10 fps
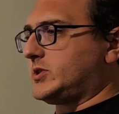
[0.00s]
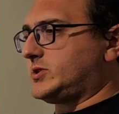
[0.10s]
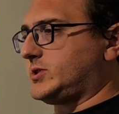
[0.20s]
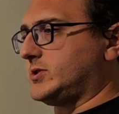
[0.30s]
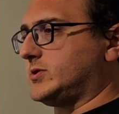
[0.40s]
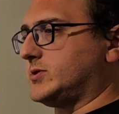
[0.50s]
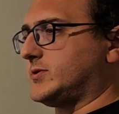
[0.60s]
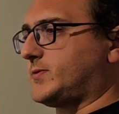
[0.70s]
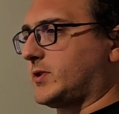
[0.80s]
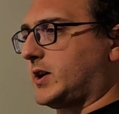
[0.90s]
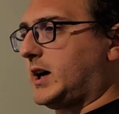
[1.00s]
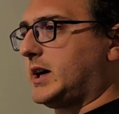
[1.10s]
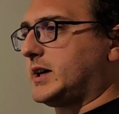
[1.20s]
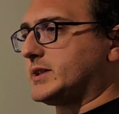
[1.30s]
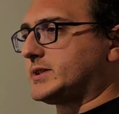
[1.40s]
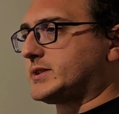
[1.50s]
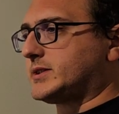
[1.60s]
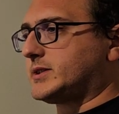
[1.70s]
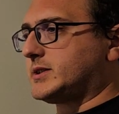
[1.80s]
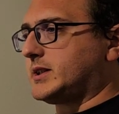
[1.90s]
for us
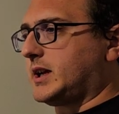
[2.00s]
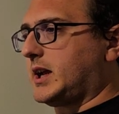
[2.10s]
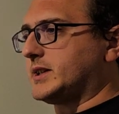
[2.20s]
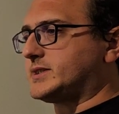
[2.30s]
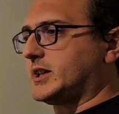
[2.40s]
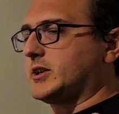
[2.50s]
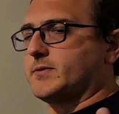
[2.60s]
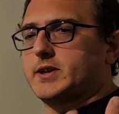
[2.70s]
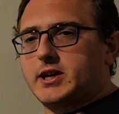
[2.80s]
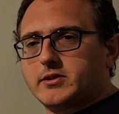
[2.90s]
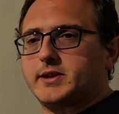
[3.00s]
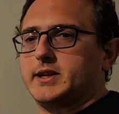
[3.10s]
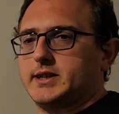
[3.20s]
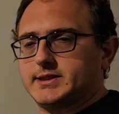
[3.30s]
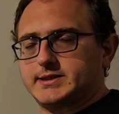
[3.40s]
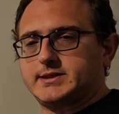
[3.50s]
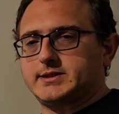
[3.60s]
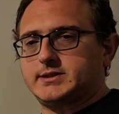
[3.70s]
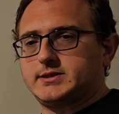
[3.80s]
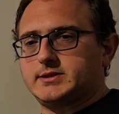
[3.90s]
instead of killing us.
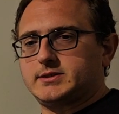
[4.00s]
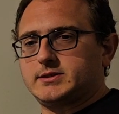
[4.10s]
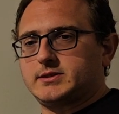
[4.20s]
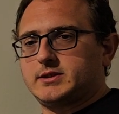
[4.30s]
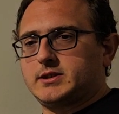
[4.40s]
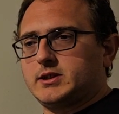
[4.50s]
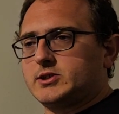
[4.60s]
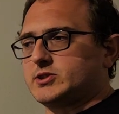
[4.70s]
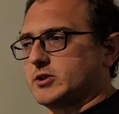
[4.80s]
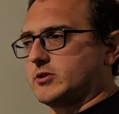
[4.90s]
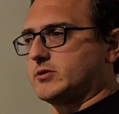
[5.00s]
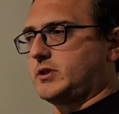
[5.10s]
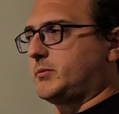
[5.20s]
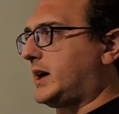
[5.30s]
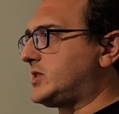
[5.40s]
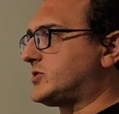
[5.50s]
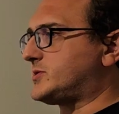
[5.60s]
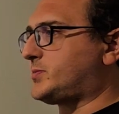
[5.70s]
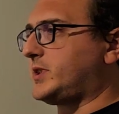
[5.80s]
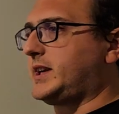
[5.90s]
So Emmanuel is
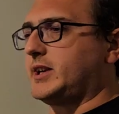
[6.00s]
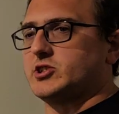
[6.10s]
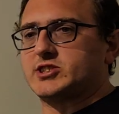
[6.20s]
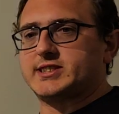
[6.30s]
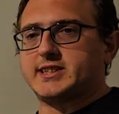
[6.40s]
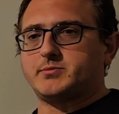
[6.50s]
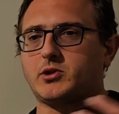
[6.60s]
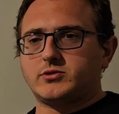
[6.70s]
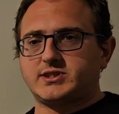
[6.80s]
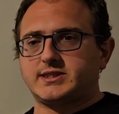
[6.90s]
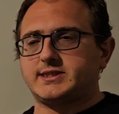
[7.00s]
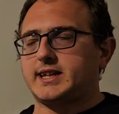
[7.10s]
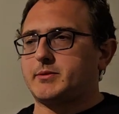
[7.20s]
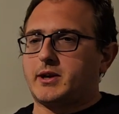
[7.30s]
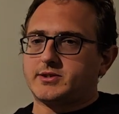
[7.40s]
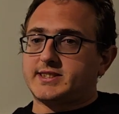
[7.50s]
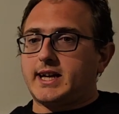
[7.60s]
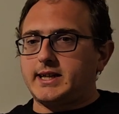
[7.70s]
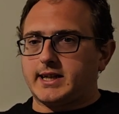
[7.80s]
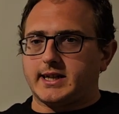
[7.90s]
pleading just as Moses did at Mount
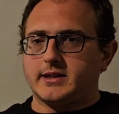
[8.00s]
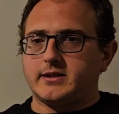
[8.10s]
Sinai.